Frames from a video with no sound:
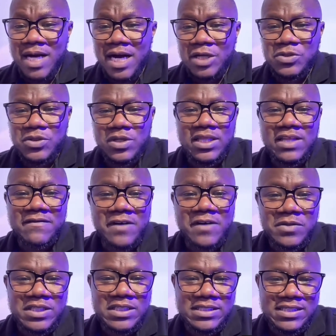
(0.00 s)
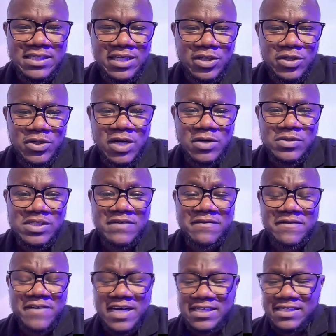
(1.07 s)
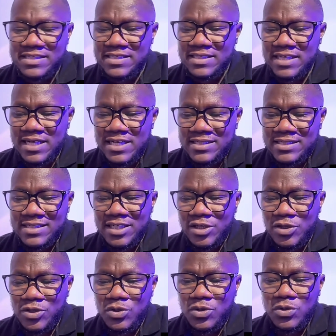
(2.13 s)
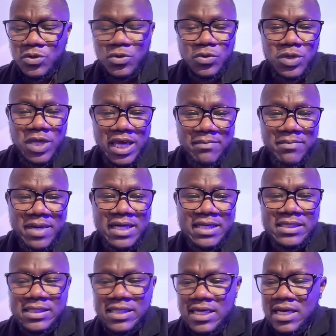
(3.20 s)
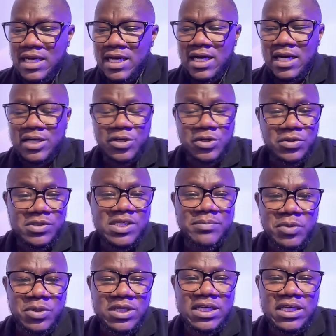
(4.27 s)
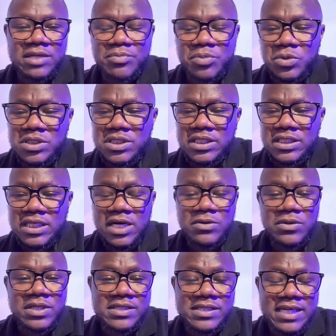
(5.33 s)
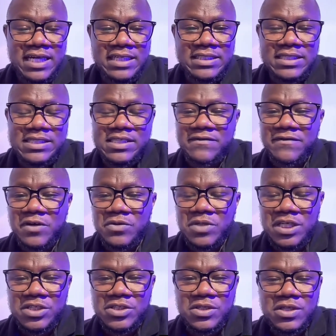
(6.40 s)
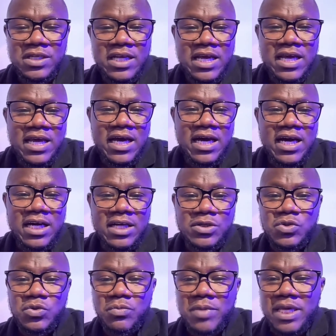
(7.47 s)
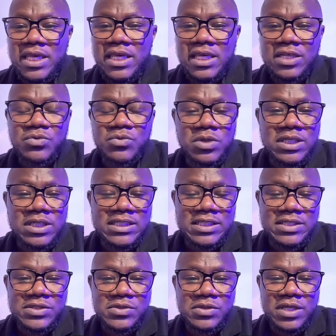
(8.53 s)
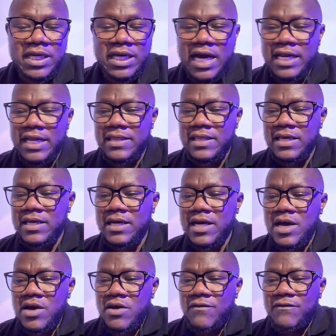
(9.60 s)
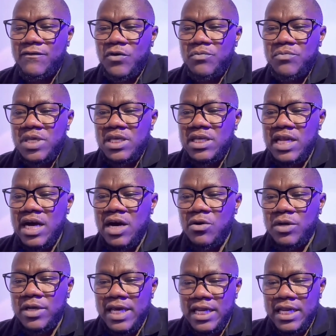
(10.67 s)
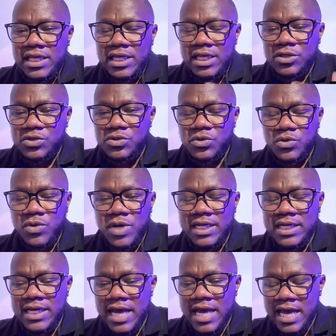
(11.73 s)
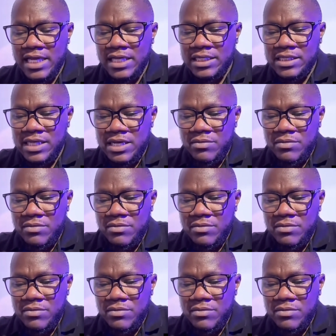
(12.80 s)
actually the founding CEO. I was the first CEO who came and, supported in putting down the structures, the foundation to making it what it is today. And I think for me now, getting into Rwanda and